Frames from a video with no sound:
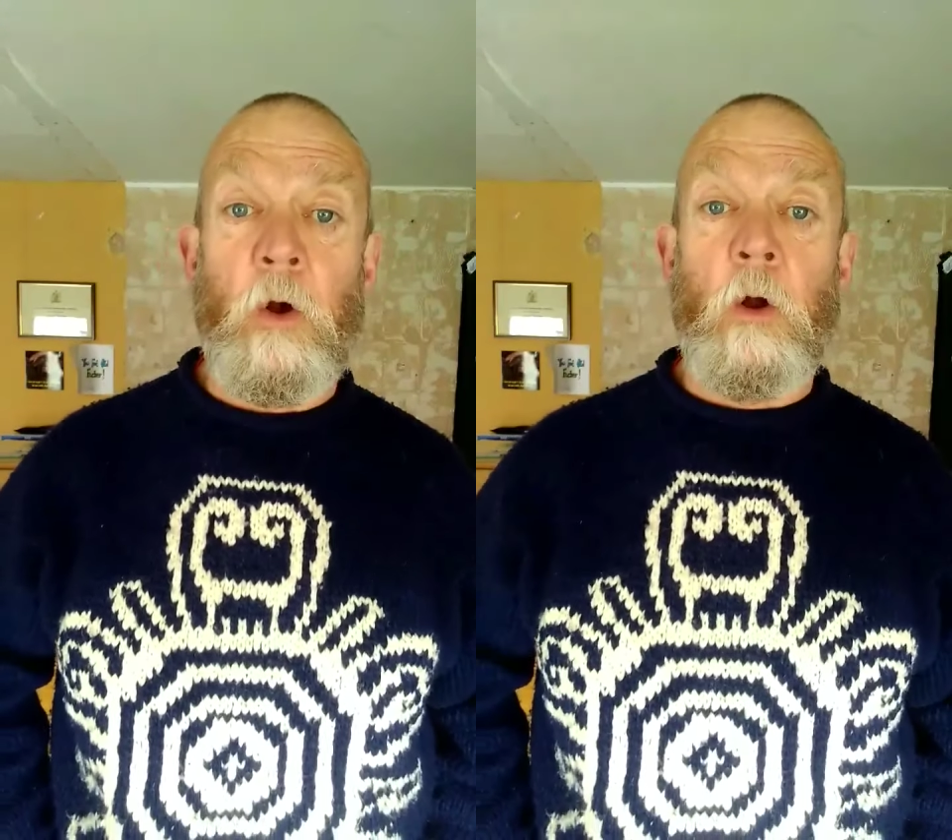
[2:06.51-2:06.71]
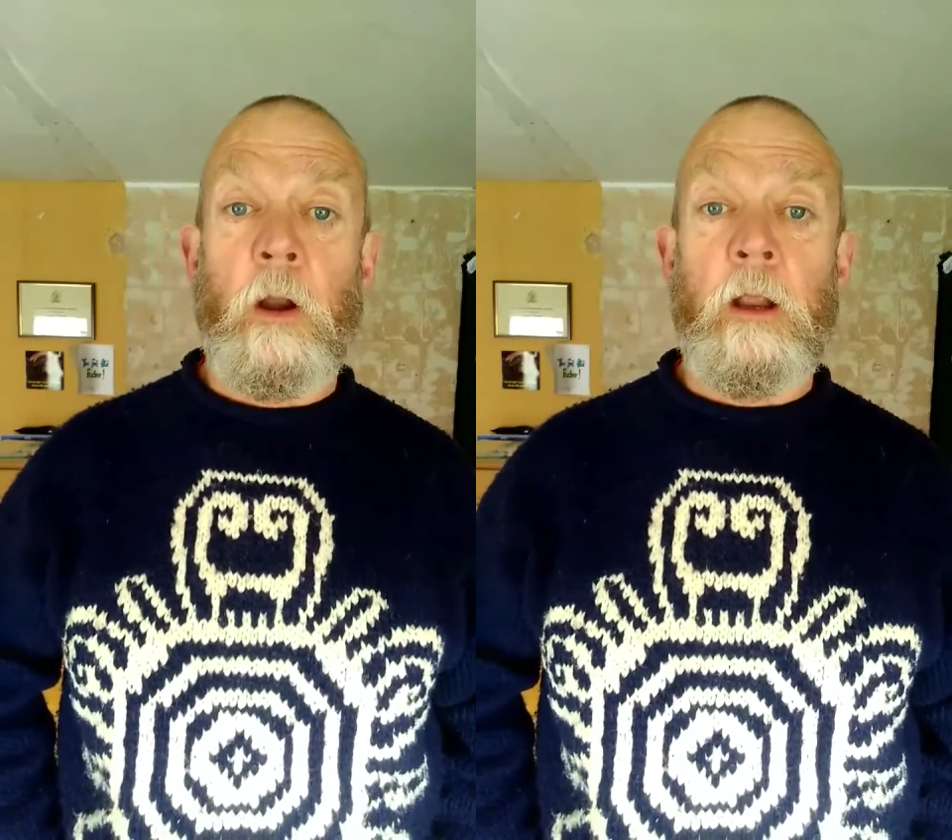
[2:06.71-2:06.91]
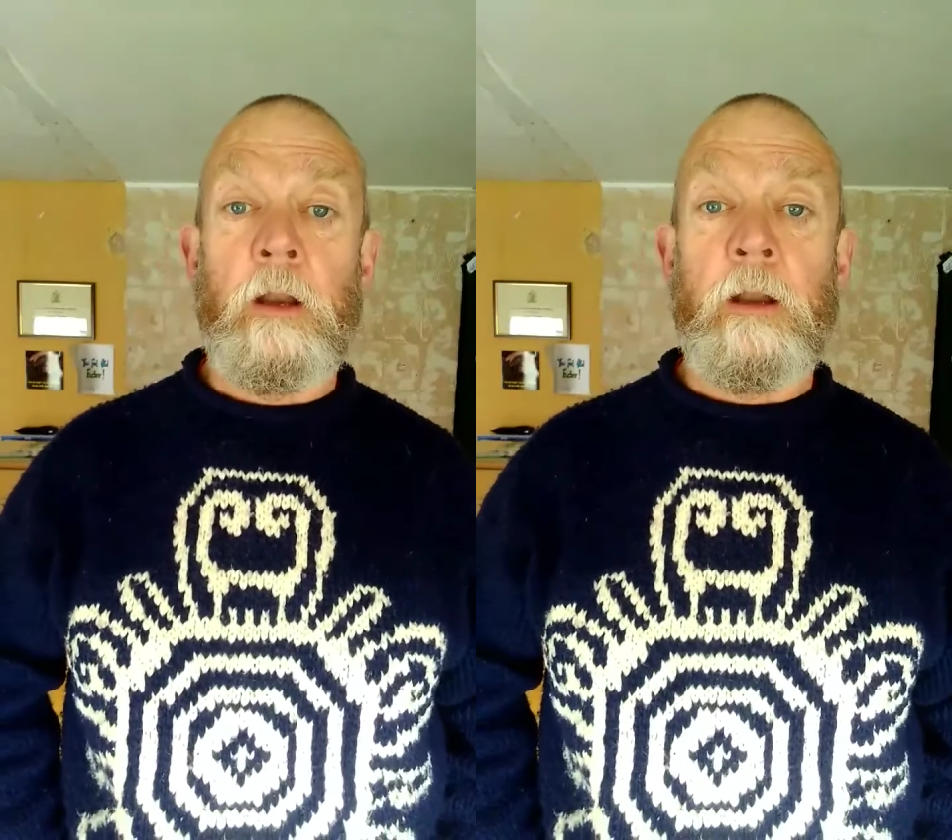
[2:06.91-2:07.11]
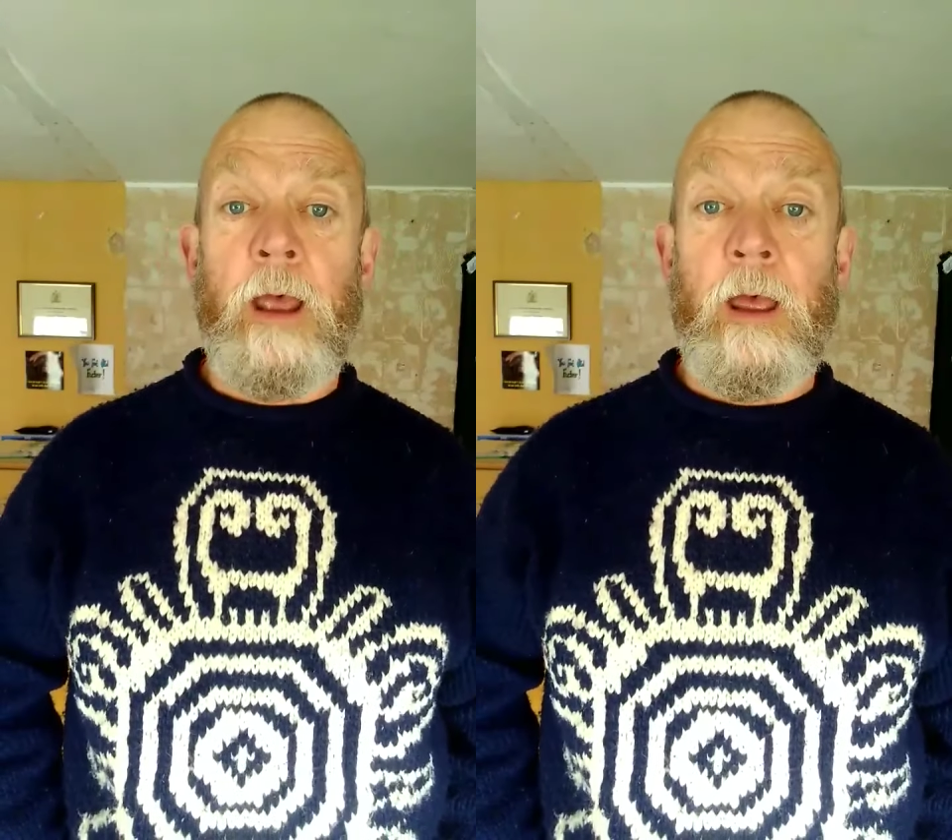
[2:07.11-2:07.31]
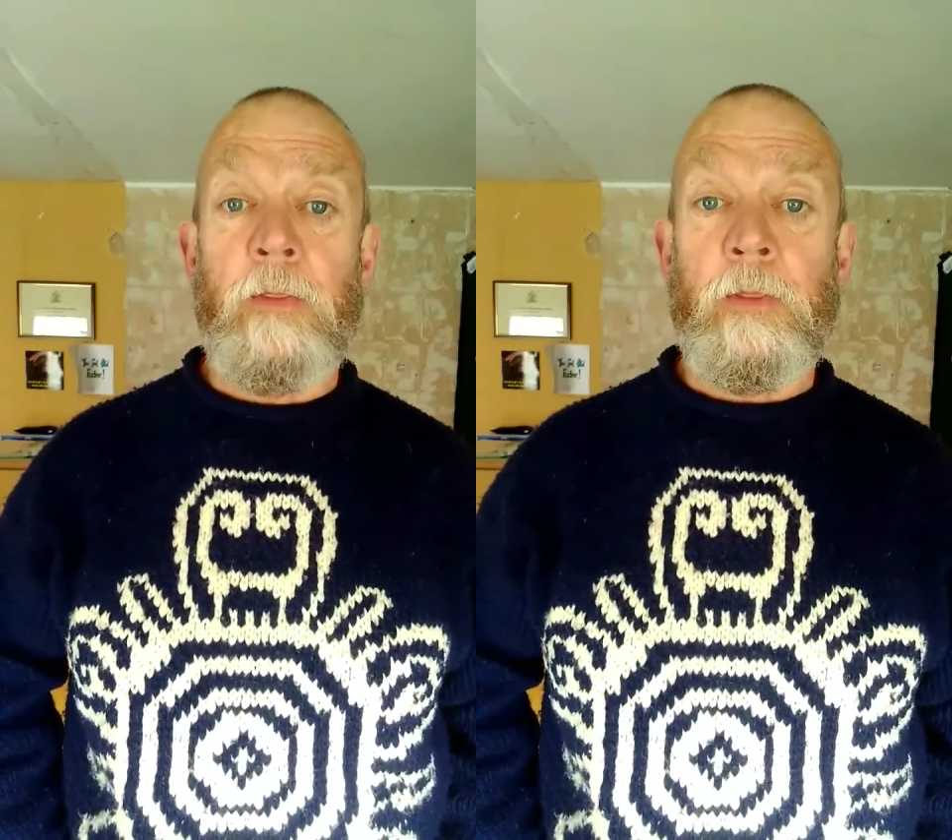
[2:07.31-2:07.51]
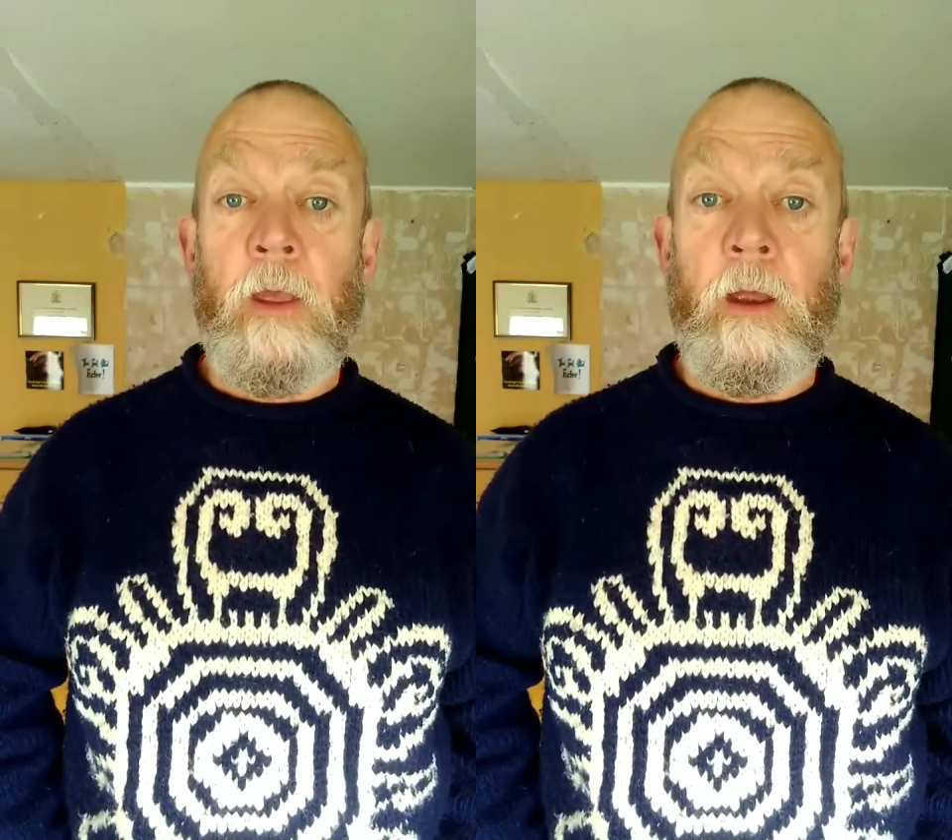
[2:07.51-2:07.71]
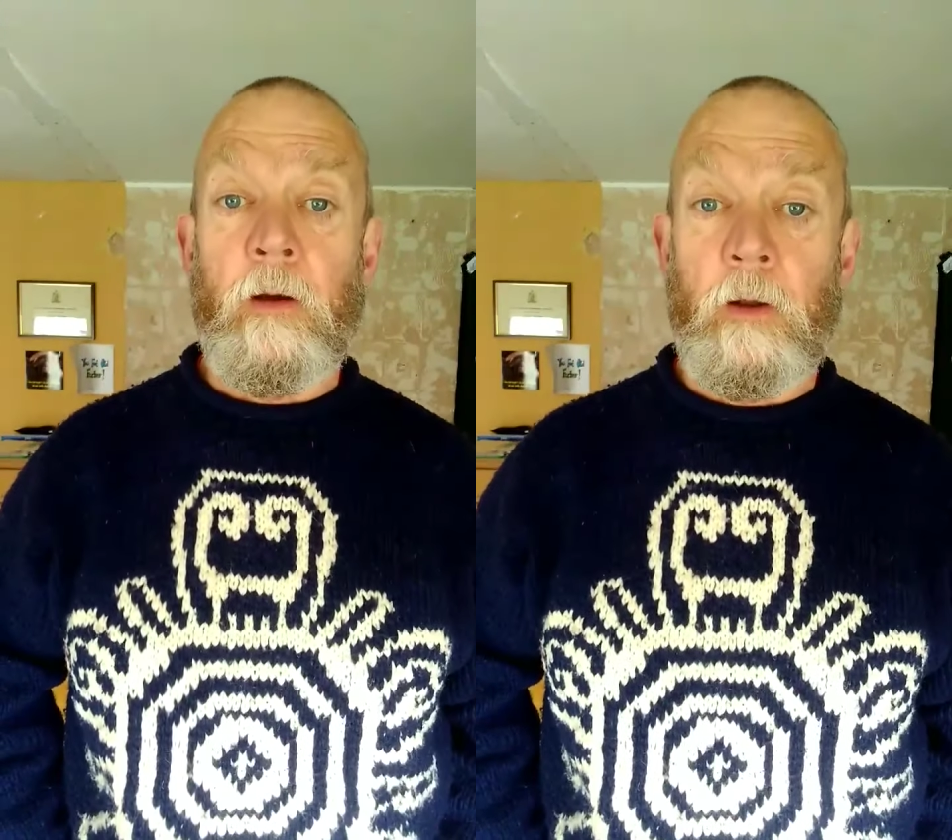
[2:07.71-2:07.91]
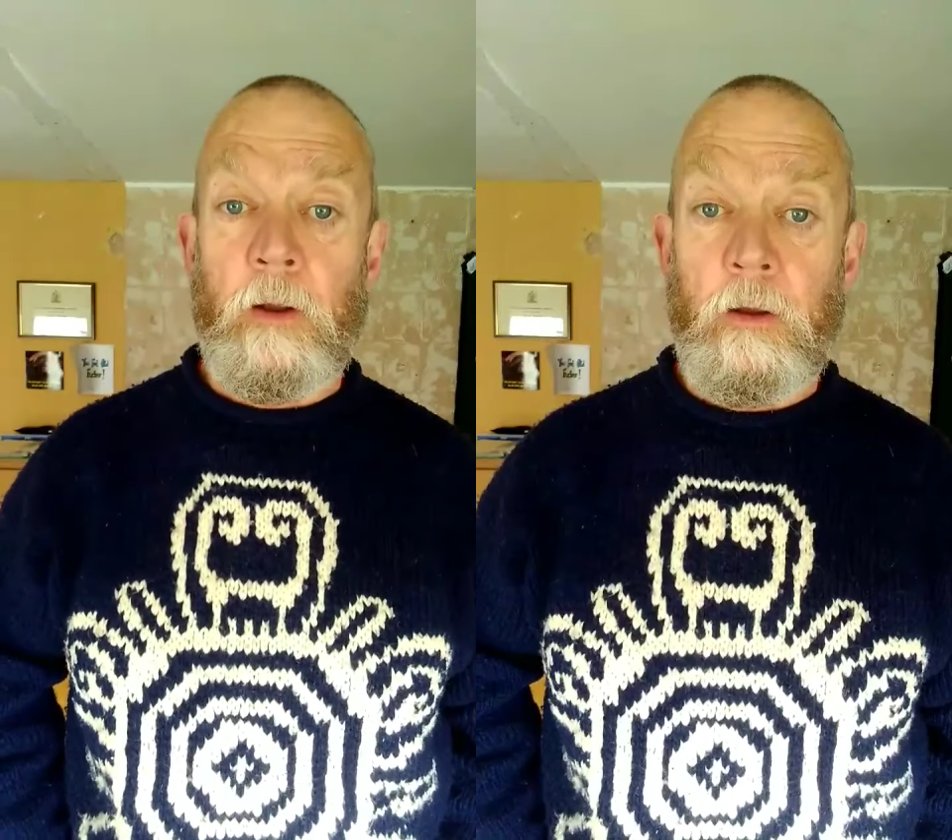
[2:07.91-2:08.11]
for in death
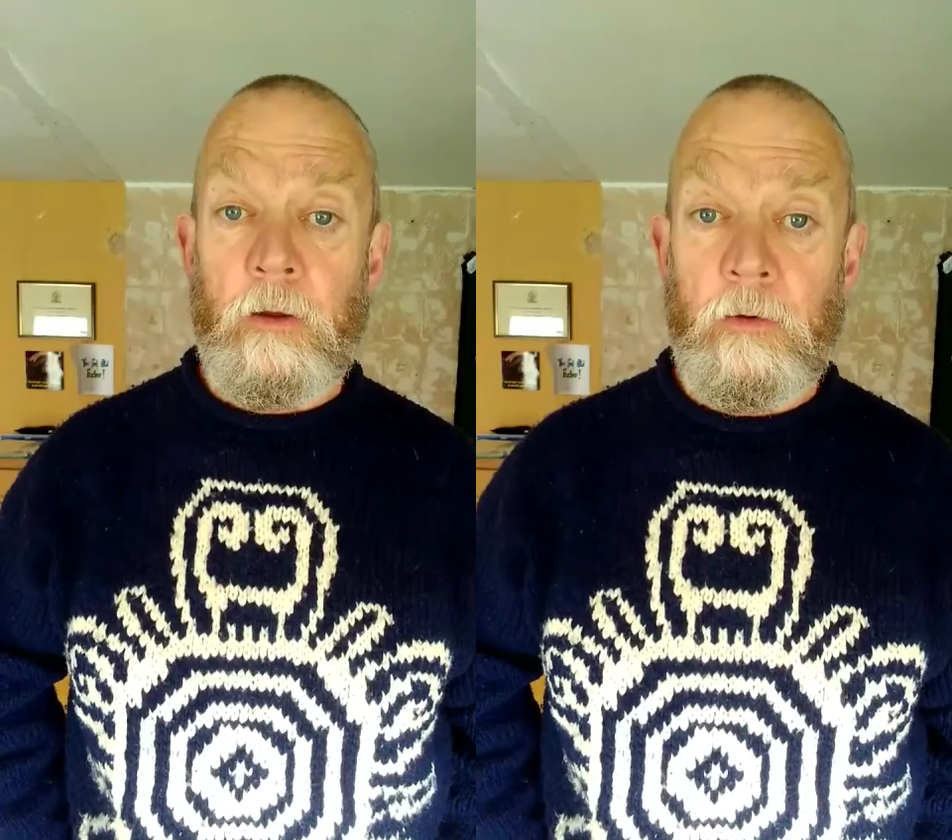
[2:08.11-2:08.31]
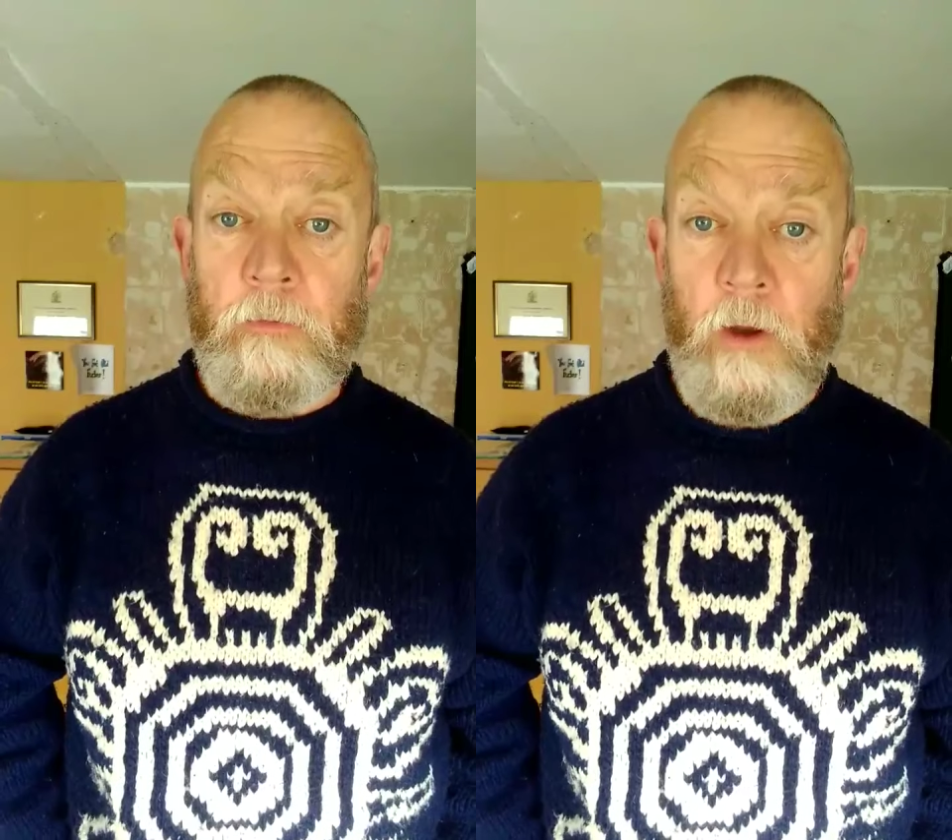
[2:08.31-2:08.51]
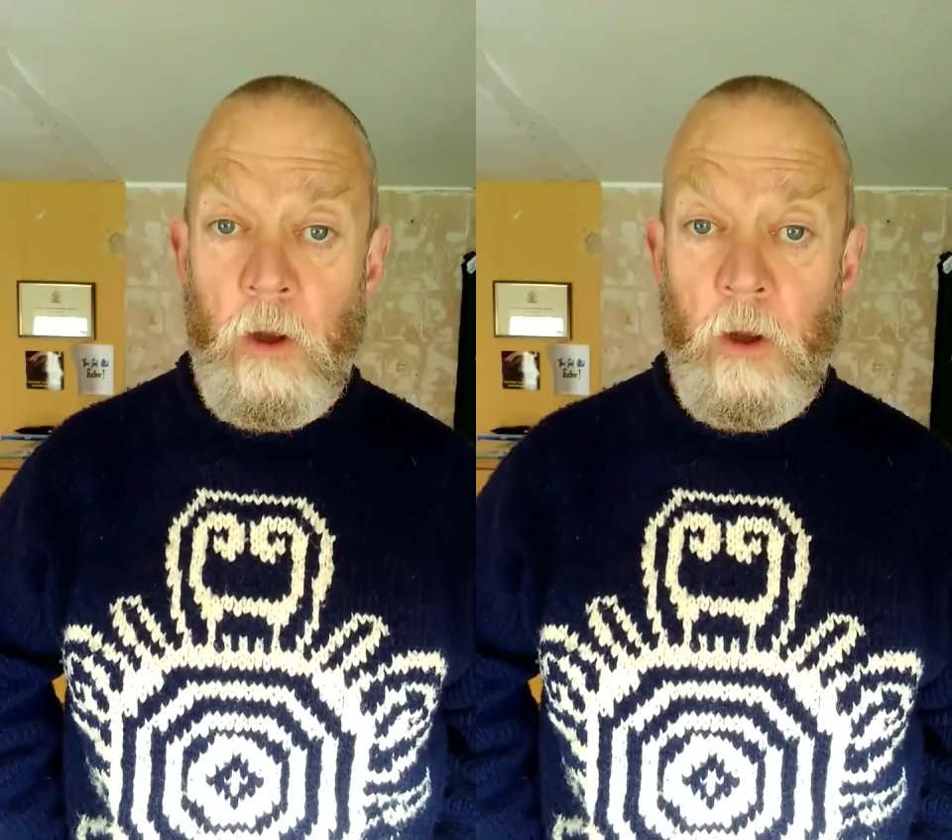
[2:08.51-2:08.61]
there is